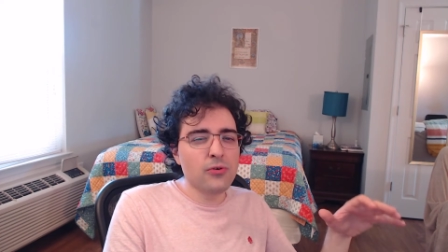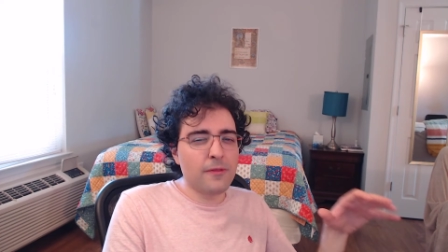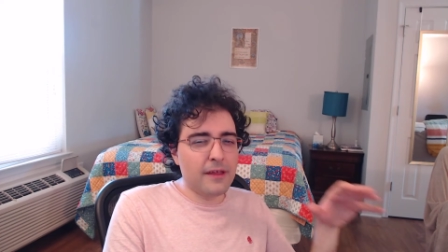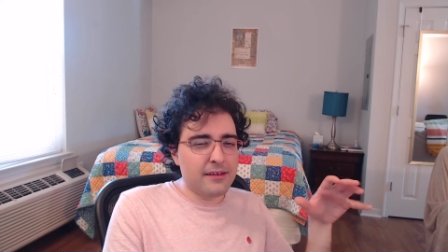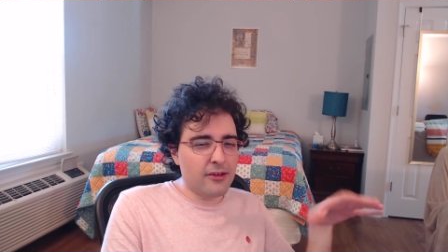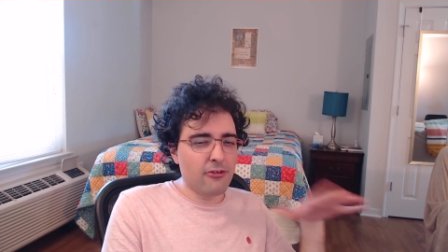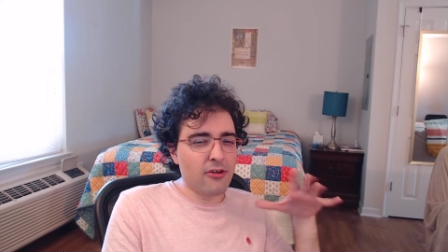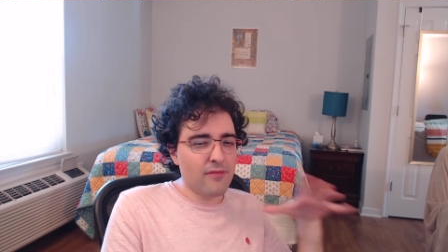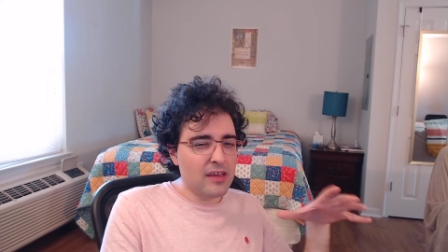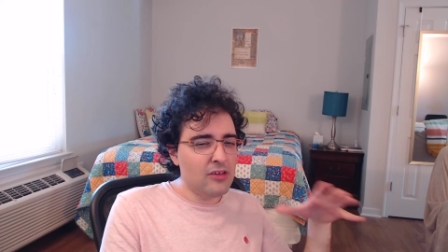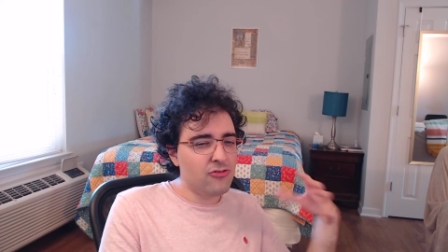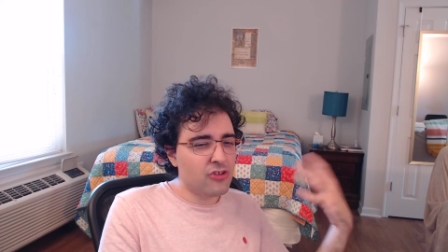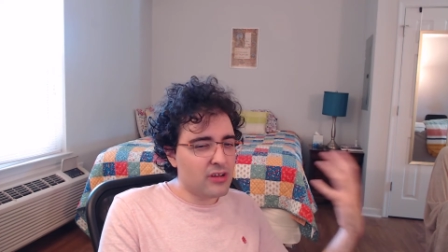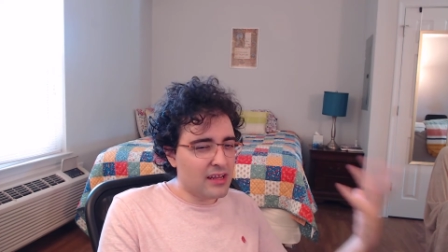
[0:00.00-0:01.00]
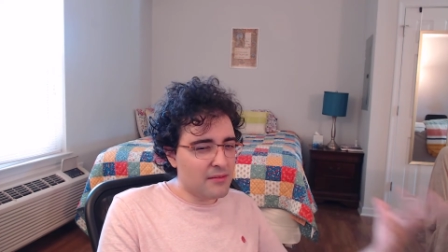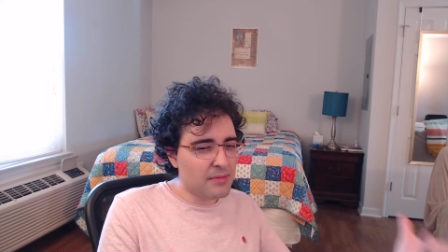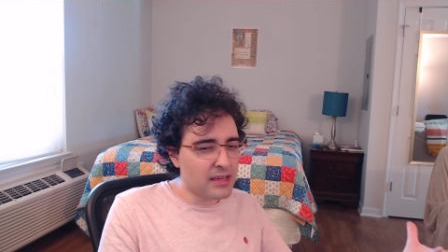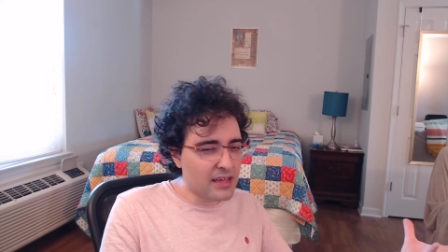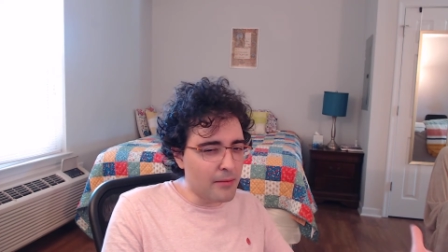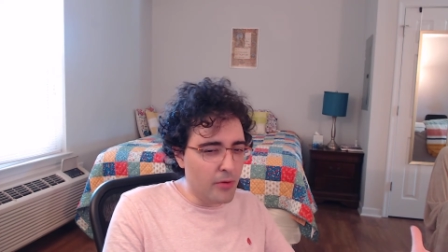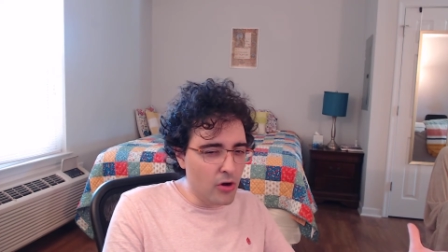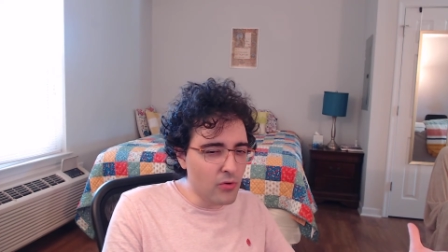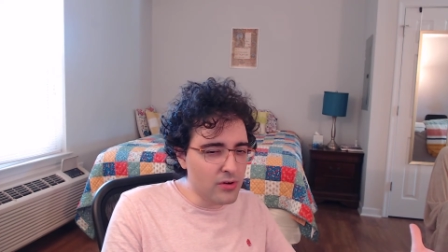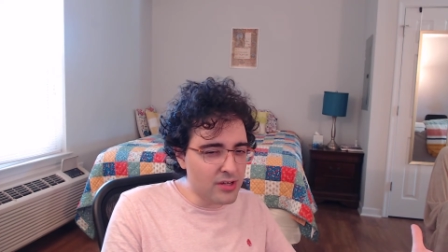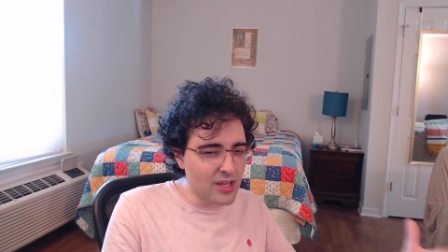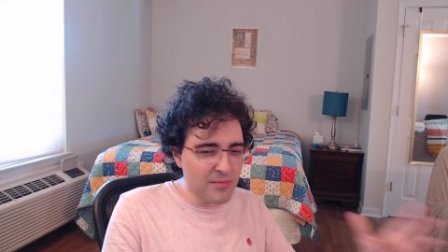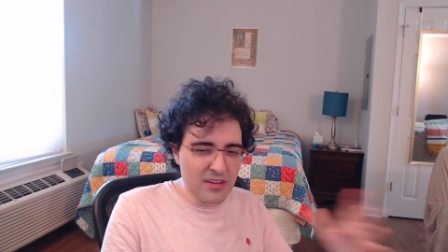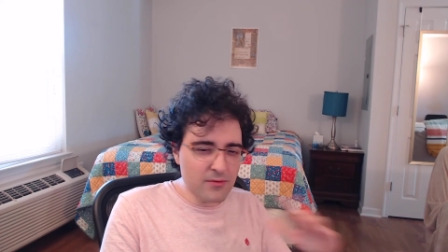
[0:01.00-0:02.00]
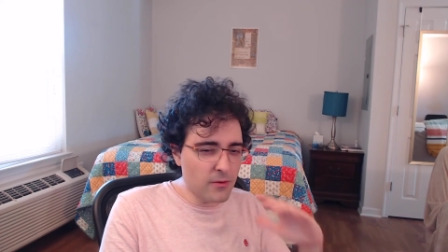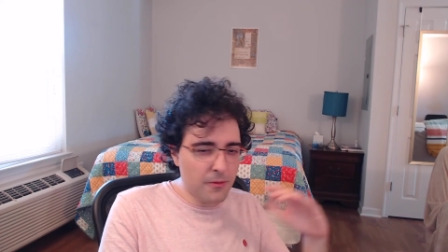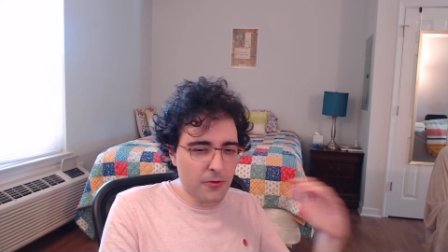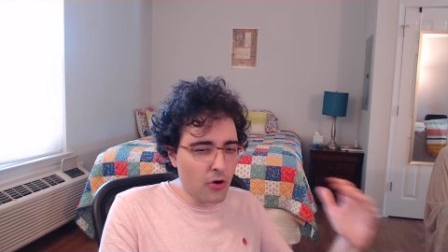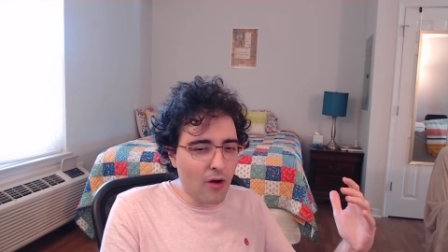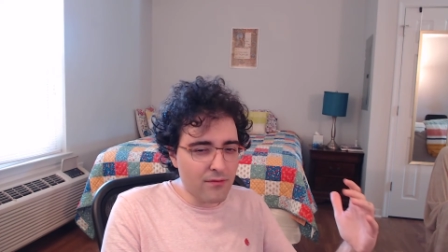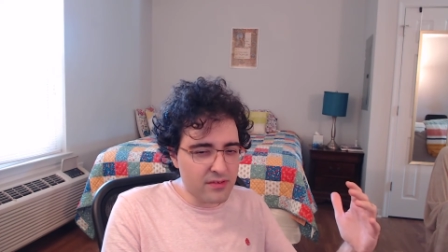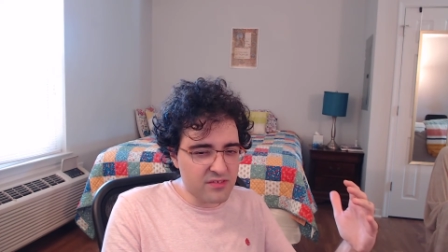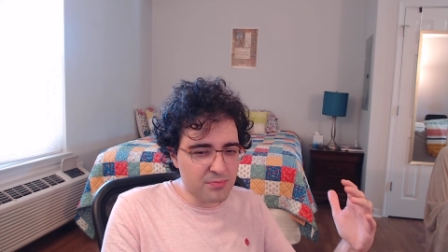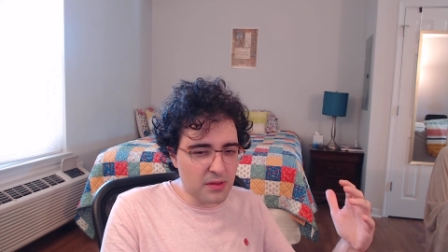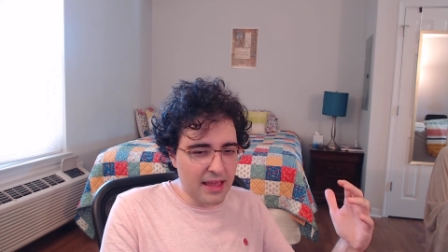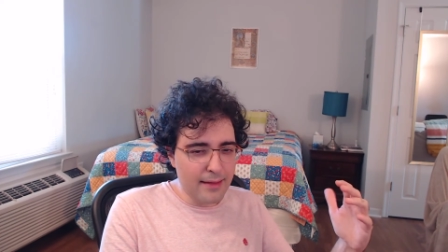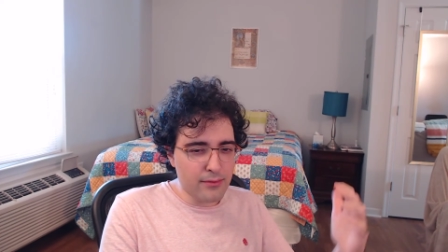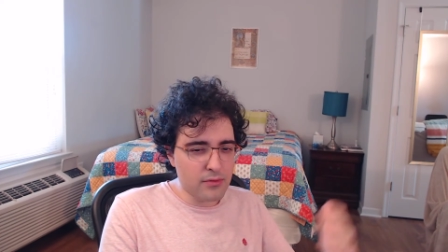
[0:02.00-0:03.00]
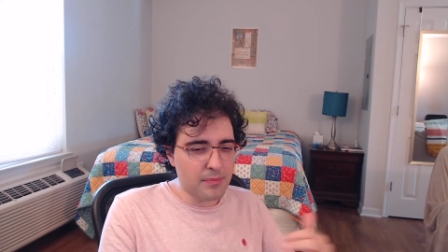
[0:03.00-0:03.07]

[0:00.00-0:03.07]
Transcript: that Taravangian had become Odium, it would throw off his plans,